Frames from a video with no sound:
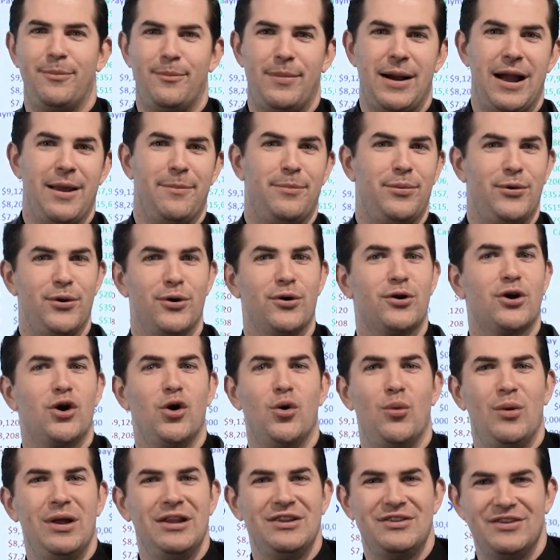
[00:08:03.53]
by pure
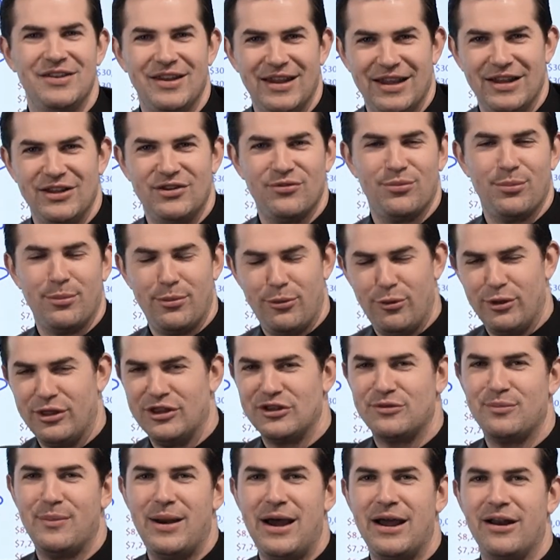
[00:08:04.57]
coincidence with
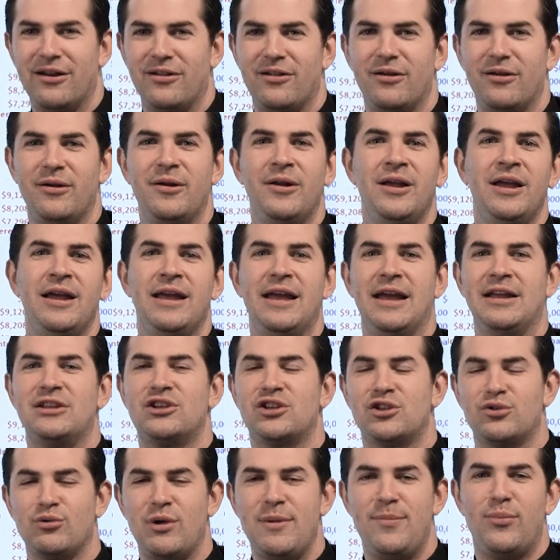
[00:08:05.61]
this model,
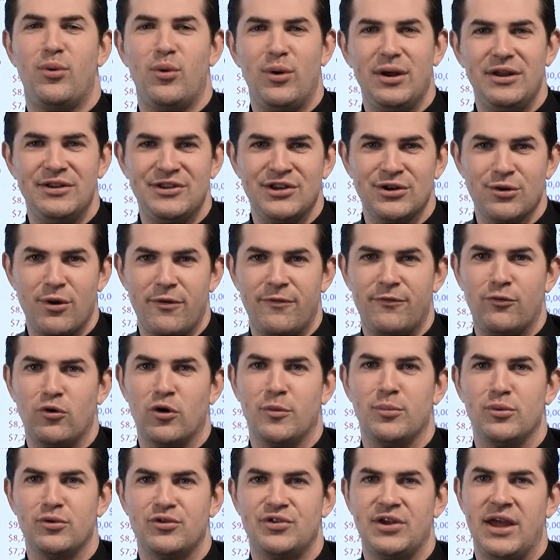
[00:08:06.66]
it's
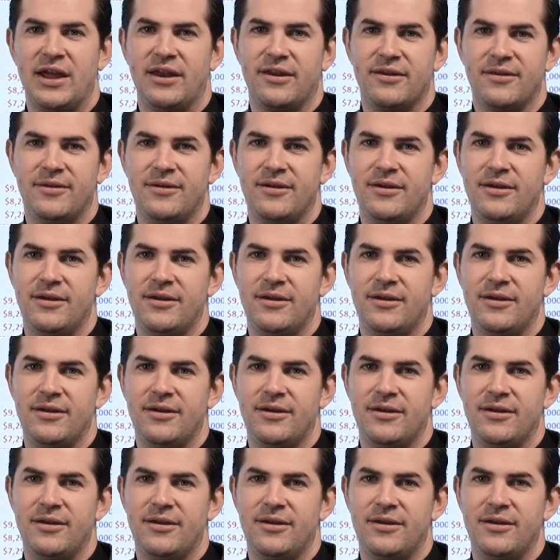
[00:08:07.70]
3.04%.